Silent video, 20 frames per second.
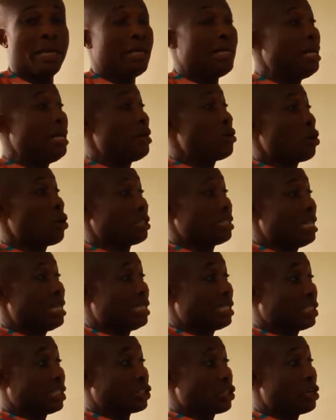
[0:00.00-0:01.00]
the
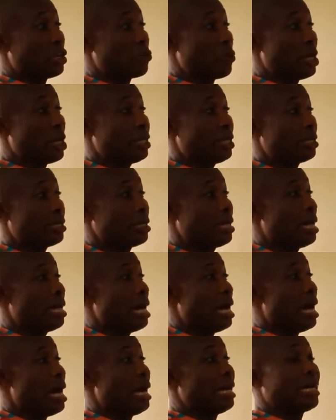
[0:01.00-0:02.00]
northeast trade wind
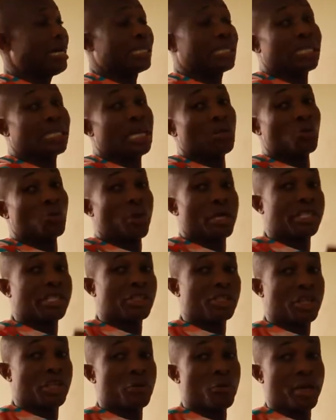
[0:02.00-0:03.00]
and the
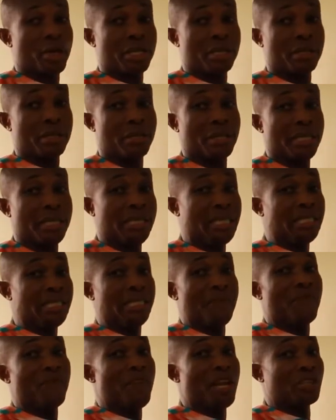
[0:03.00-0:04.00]
southwest trade wind, the
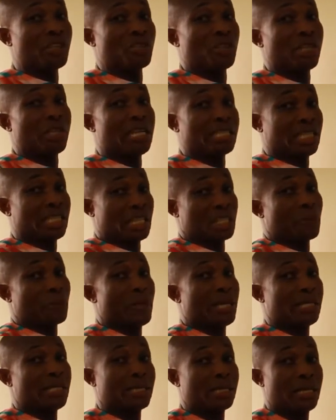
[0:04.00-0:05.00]
deflection that takes
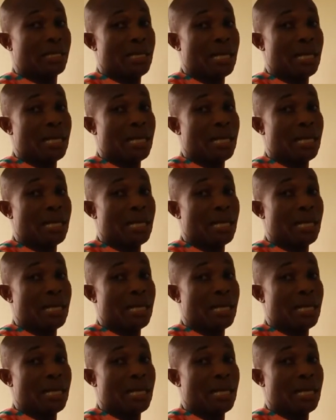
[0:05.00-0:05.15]
place,